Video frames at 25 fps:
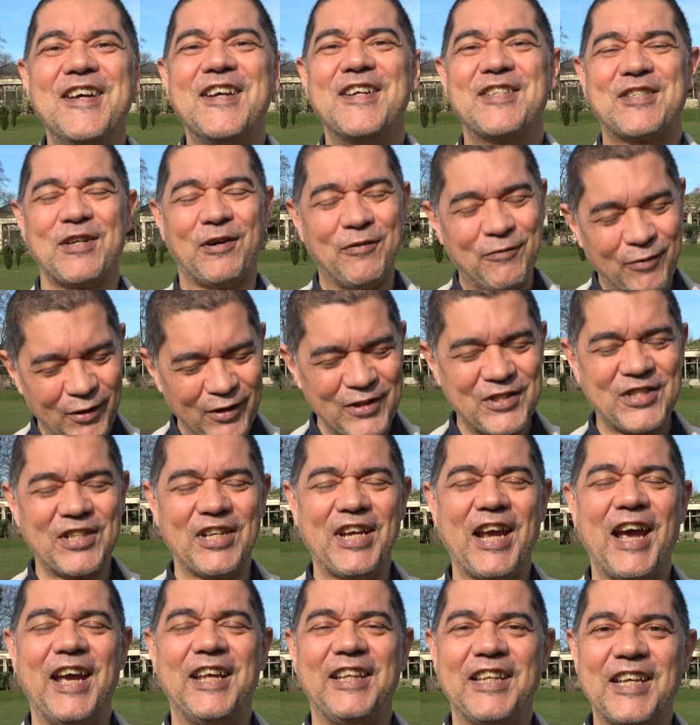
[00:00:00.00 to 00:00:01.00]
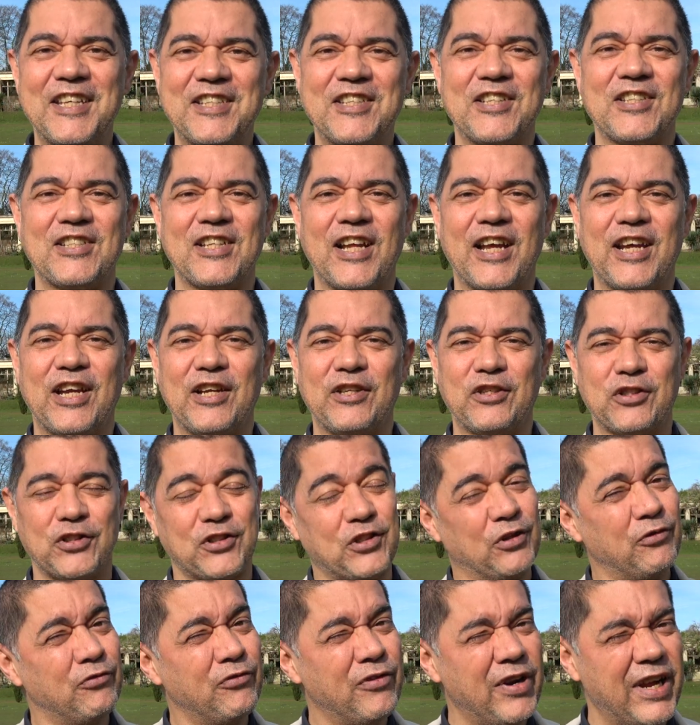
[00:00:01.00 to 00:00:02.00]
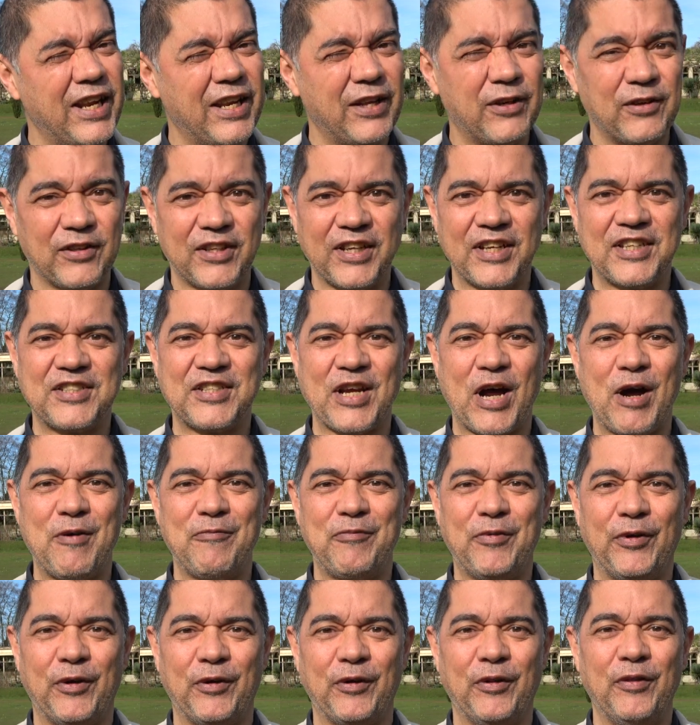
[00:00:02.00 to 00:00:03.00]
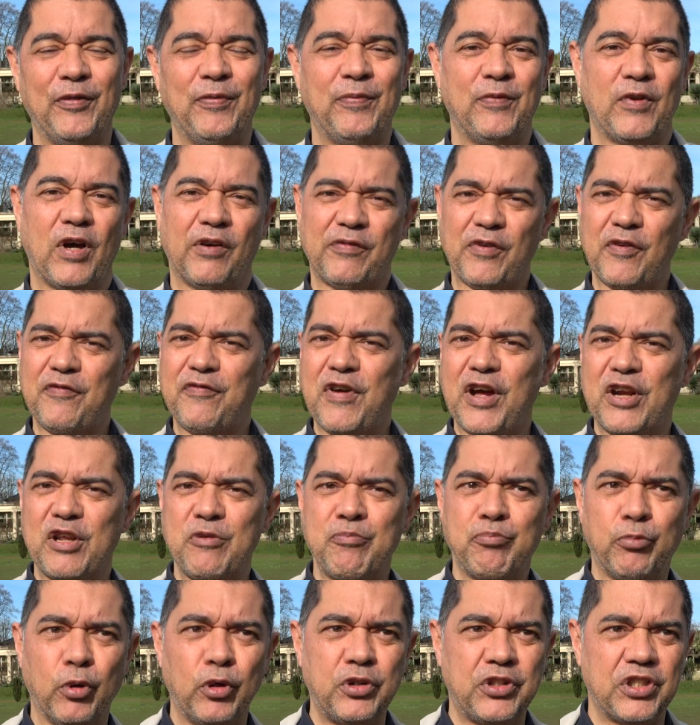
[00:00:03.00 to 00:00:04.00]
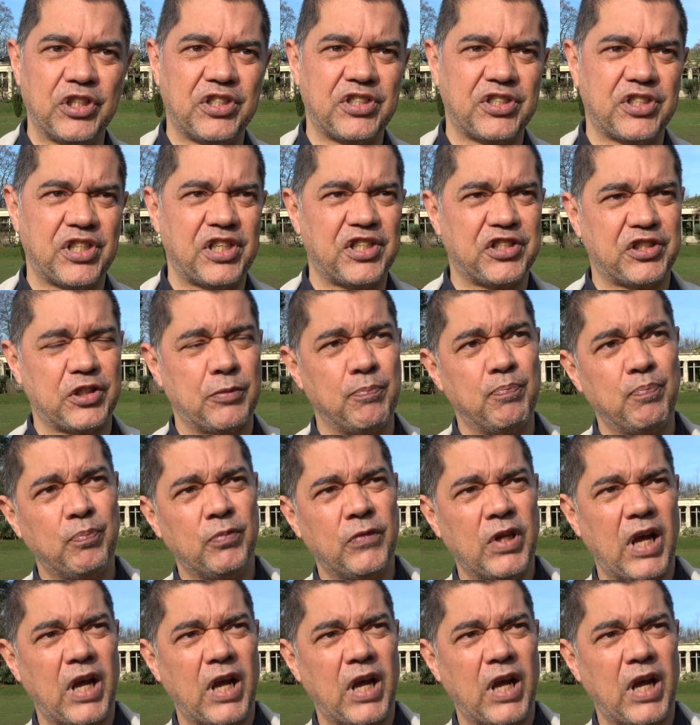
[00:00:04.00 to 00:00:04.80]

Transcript: So once again, this is like just a really good example of a very budget system.